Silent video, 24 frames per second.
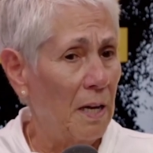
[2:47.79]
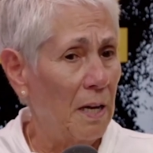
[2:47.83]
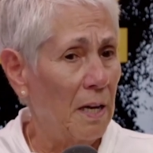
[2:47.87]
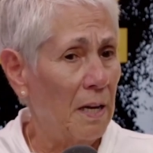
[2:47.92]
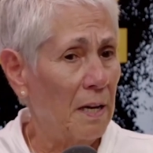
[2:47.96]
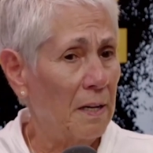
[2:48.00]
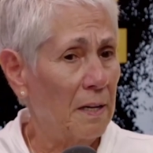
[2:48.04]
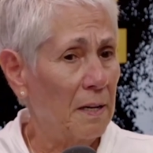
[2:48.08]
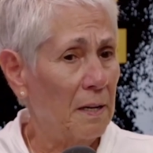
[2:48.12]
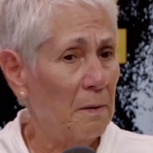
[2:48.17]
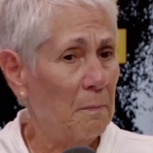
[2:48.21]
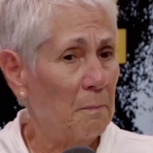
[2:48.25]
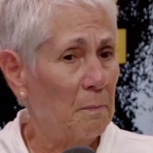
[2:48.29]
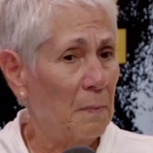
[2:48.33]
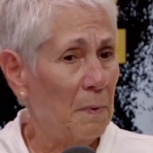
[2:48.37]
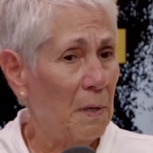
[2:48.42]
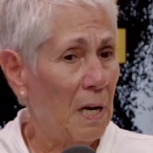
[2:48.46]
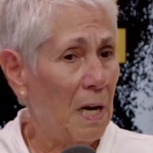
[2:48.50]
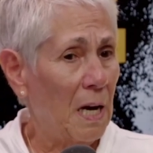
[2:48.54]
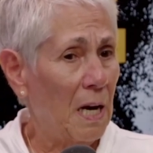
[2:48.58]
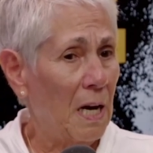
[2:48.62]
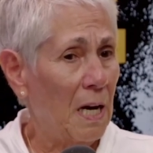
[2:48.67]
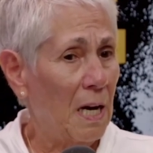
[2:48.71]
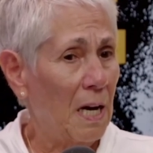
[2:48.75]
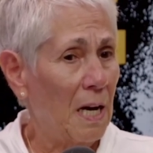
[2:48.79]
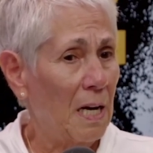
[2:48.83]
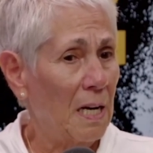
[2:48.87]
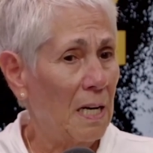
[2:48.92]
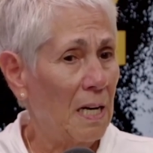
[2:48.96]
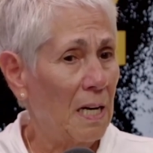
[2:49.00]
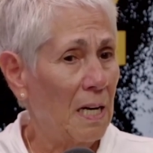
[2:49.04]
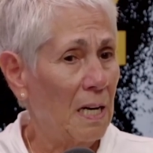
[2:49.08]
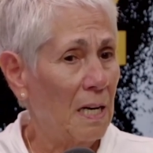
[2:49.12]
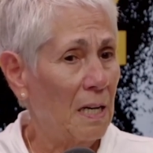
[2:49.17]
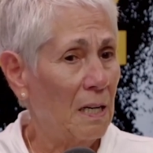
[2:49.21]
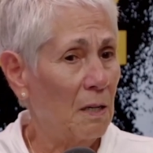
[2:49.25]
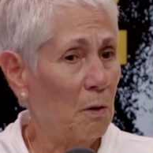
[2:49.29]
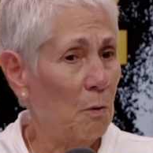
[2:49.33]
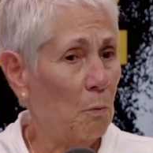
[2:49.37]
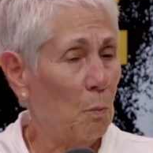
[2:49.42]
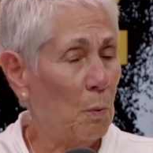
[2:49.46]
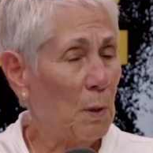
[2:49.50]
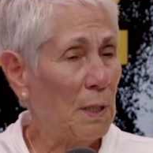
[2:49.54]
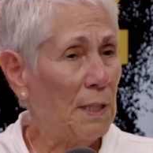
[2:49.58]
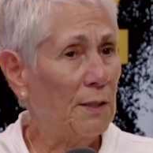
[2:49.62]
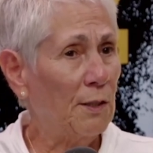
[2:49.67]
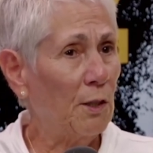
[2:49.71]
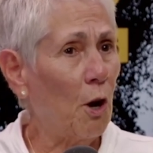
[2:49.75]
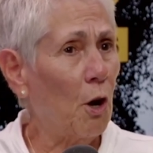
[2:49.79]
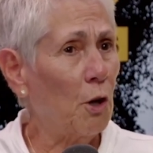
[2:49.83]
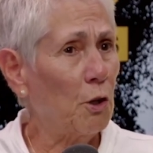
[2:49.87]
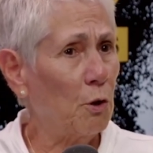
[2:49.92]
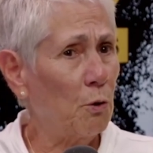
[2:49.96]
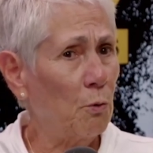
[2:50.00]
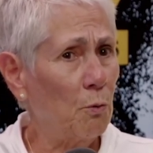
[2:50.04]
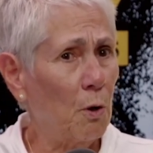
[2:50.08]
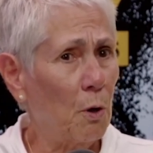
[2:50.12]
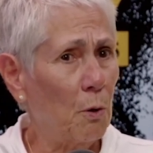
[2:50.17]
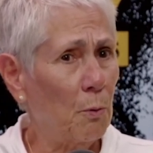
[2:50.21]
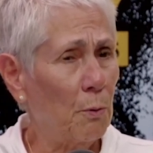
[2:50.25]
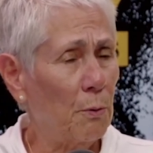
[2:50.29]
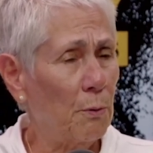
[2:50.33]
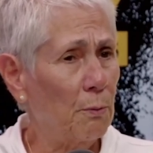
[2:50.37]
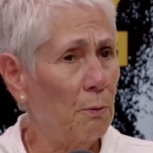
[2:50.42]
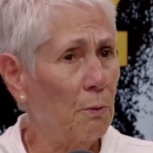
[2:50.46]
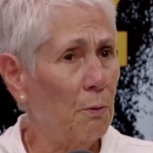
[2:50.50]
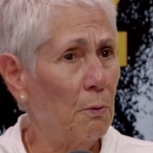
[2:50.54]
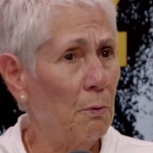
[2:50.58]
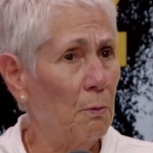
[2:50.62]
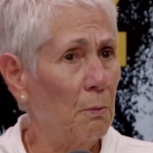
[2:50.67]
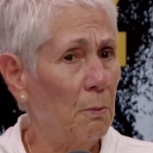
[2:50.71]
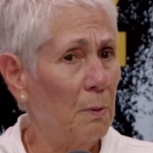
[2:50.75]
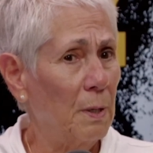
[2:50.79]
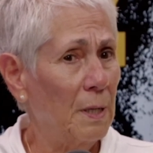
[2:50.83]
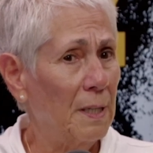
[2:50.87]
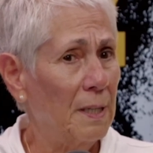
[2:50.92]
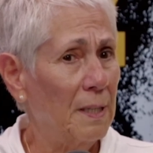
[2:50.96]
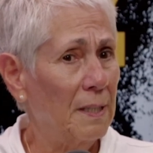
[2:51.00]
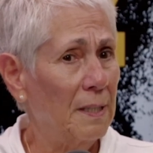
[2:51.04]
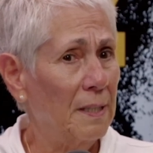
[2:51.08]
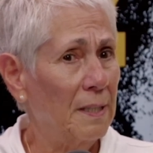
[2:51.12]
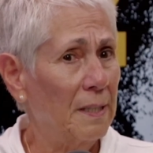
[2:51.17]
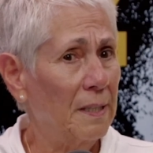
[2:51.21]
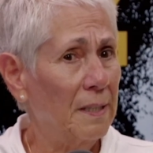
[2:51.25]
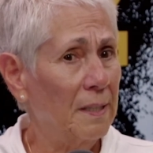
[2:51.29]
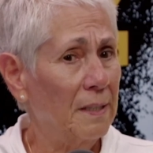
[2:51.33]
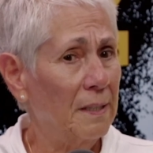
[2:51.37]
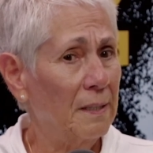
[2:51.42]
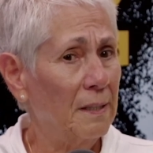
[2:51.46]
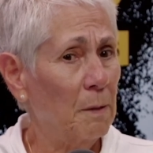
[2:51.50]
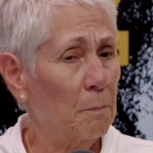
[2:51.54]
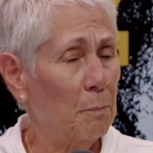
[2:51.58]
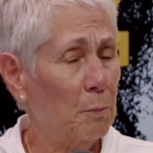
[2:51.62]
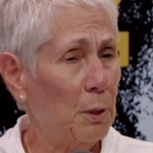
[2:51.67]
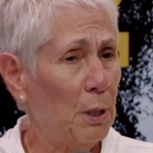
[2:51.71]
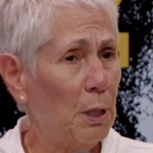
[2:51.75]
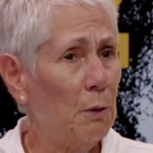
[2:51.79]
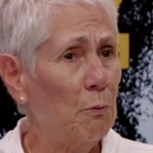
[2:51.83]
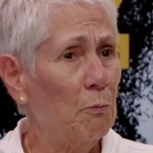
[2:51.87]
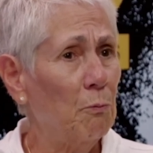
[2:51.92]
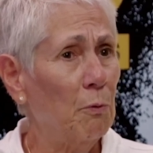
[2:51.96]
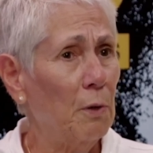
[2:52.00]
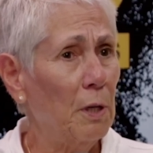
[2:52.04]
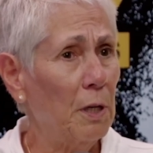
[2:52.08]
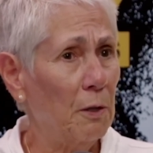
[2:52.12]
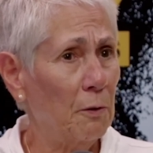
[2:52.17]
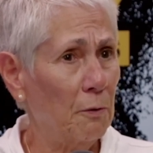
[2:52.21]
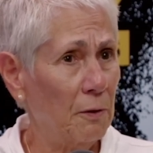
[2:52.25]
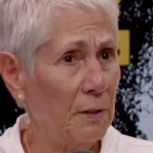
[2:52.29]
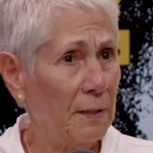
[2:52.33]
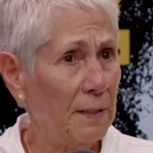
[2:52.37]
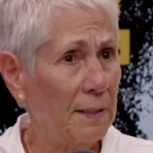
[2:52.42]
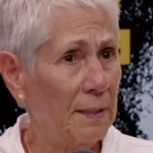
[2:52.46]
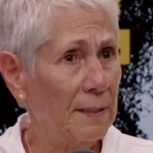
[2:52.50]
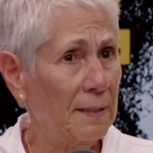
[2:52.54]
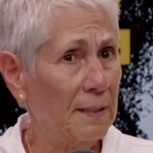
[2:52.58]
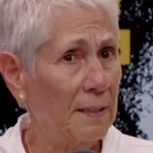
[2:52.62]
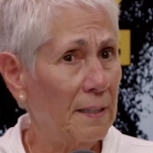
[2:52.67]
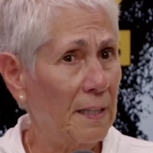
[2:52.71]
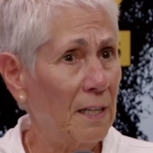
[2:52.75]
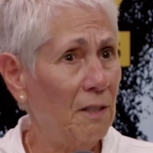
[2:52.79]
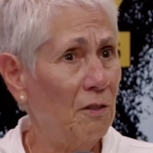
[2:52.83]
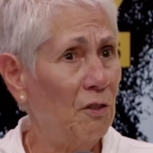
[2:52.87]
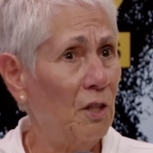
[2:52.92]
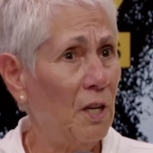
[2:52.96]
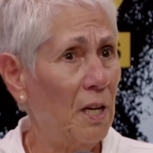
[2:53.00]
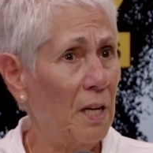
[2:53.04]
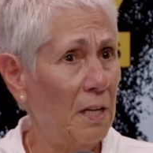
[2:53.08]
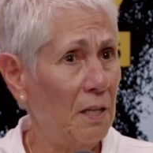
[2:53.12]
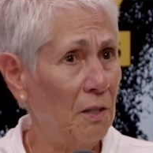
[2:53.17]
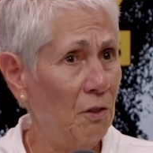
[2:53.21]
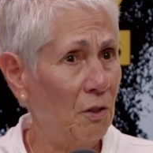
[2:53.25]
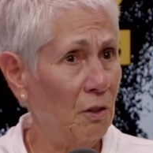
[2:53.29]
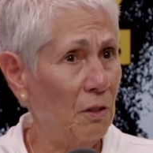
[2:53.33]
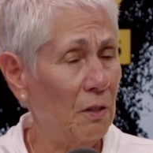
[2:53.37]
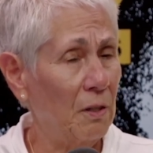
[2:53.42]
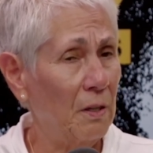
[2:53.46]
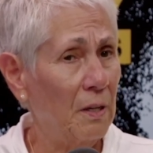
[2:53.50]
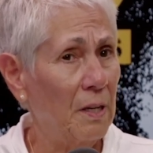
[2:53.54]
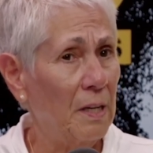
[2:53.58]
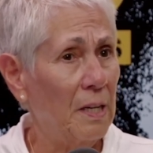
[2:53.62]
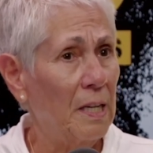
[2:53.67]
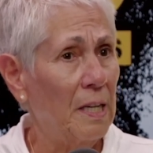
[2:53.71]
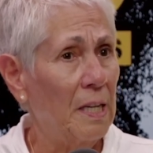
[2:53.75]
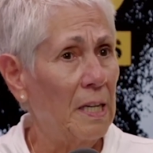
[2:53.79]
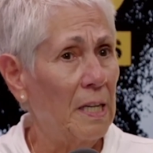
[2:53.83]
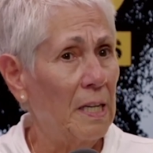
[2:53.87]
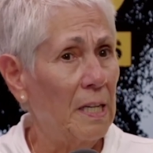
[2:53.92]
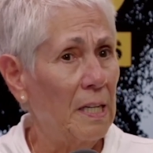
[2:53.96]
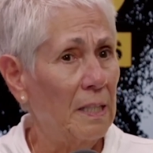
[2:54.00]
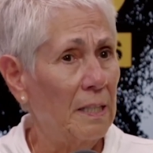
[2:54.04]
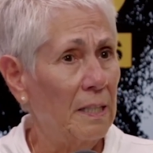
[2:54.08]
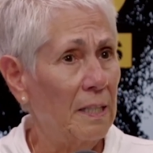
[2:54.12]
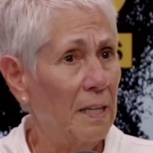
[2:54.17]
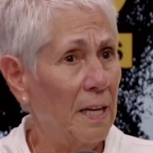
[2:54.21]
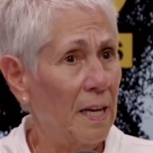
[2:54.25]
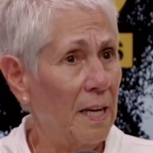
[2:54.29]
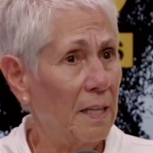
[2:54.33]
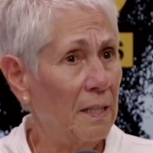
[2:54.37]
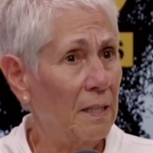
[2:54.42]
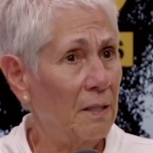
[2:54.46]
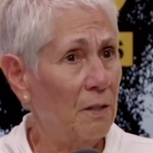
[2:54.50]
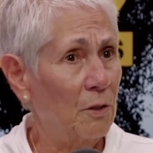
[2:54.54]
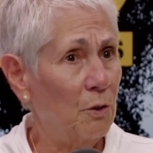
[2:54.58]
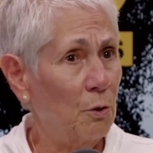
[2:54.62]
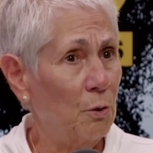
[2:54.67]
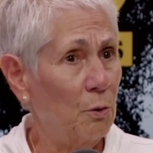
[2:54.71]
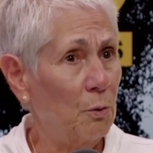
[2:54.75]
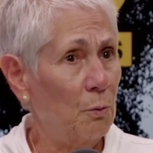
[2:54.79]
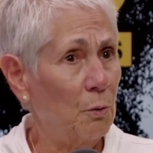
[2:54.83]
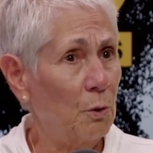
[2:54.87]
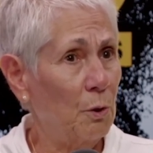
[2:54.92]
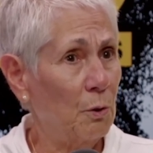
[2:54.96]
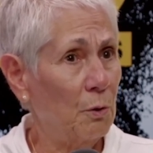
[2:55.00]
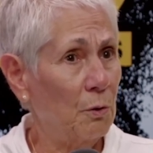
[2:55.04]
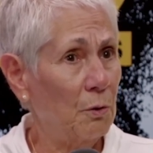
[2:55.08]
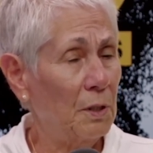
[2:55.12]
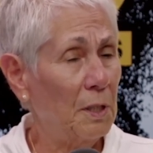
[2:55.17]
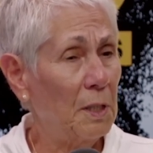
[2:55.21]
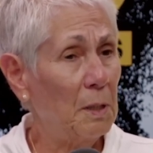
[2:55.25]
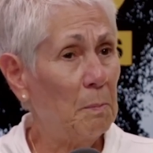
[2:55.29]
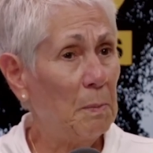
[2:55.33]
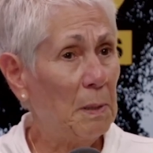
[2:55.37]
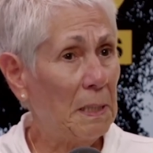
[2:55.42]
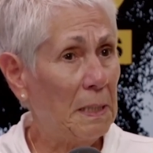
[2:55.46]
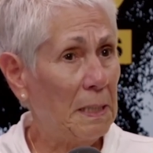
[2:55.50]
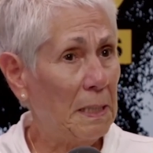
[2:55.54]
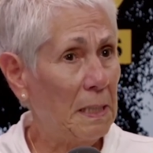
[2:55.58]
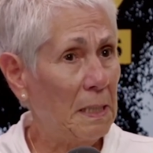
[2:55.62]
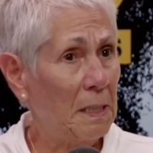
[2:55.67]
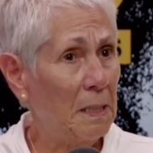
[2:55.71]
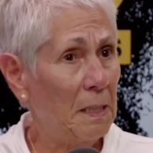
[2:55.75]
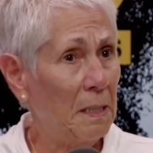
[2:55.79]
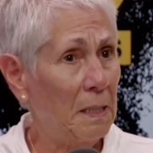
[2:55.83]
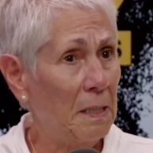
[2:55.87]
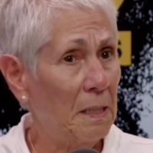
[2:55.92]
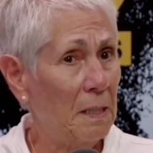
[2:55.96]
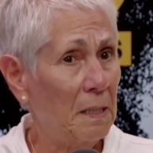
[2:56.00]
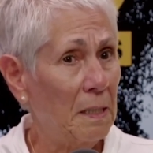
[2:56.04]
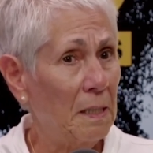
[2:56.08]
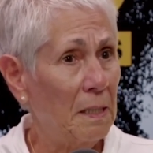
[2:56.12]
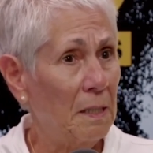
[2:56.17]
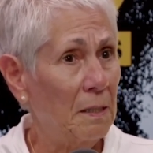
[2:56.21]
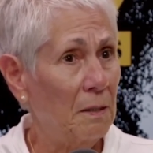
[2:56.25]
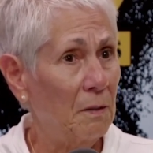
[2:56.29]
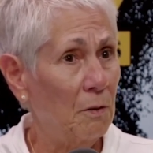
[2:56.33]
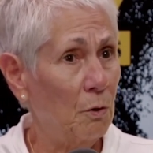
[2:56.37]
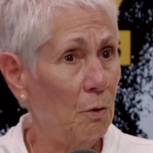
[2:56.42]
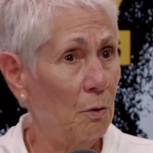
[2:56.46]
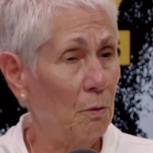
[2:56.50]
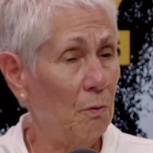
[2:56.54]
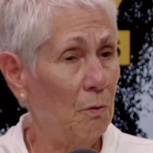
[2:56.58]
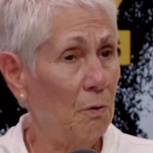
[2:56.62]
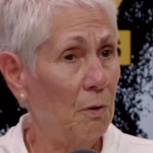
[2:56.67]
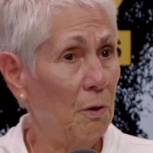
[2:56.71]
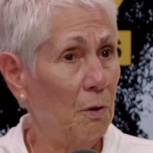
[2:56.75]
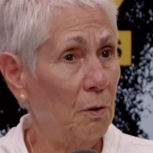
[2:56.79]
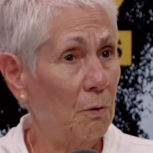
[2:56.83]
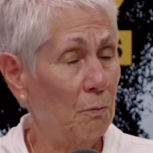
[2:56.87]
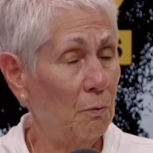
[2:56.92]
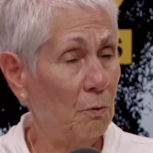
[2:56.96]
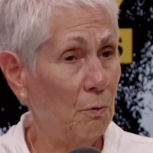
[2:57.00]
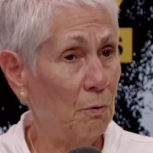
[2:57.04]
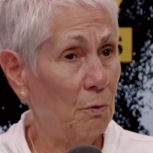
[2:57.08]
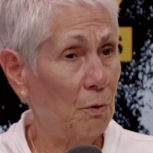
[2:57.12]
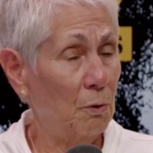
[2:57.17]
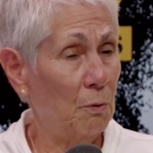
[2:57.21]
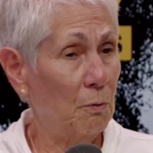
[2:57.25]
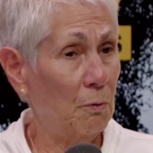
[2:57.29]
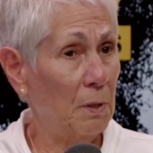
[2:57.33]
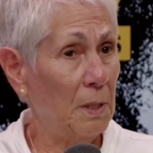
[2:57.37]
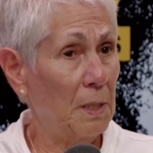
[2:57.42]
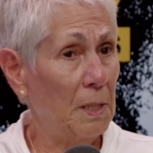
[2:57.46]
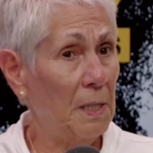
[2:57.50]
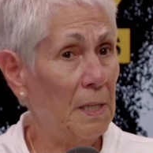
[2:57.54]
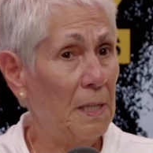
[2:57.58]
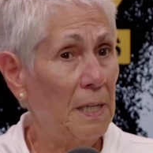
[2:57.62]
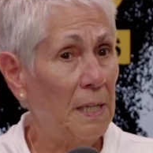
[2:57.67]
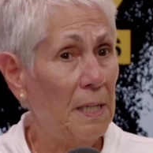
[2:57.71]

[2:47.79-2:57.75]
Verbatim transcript: Uh, we saw you go through uh, a pretty rigorous education mm-hmm. to get to your DPT, you know, degree,